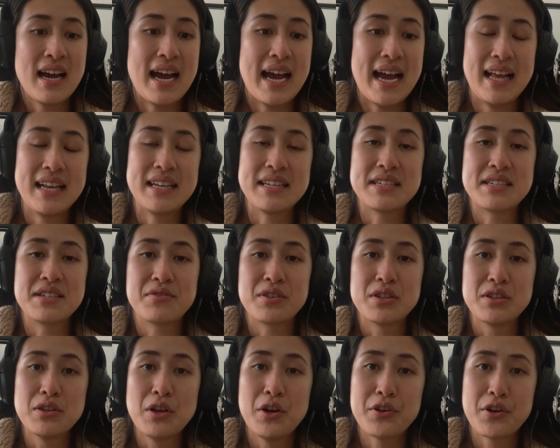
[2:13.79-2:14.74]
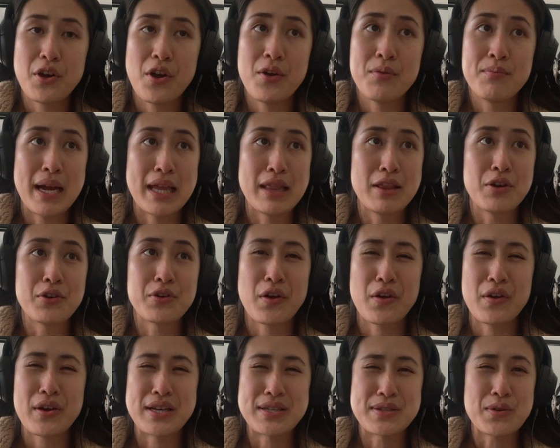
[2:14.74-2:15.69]
I had a different logo. My
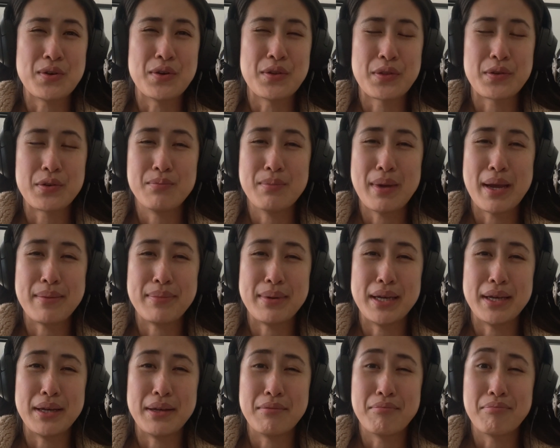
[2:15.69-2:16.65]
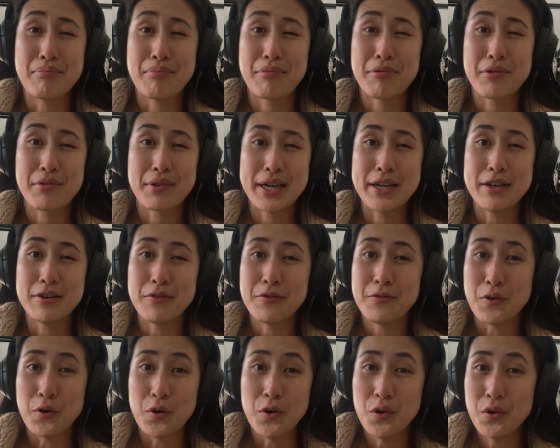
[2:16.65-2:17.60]
logo has gone through maybe 3 or
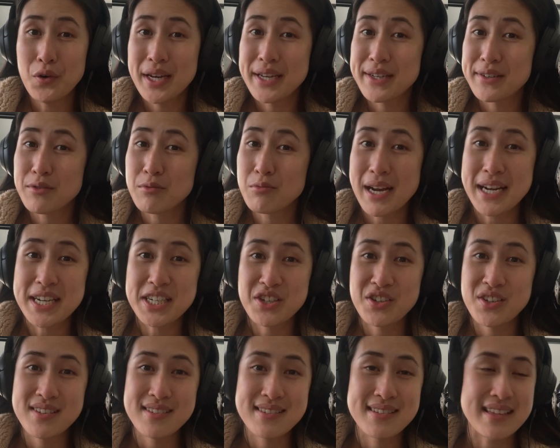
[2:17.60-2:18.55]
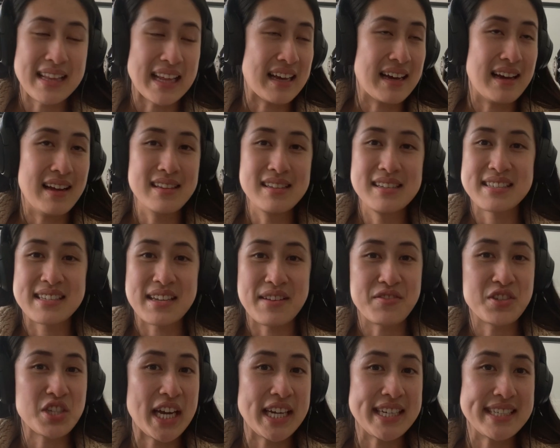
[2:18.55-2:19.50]
4 iterations. The colors
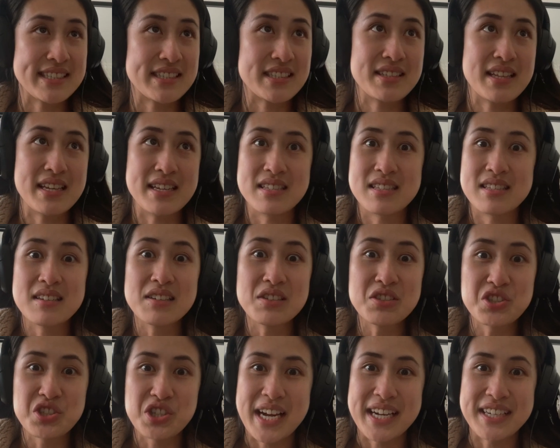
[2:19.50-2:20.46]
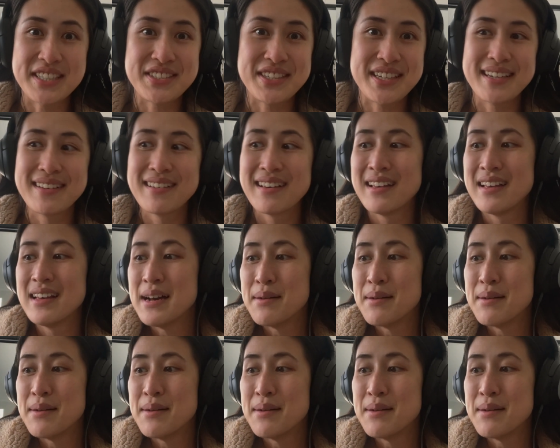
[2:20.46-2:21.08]
have changed. They're still changing.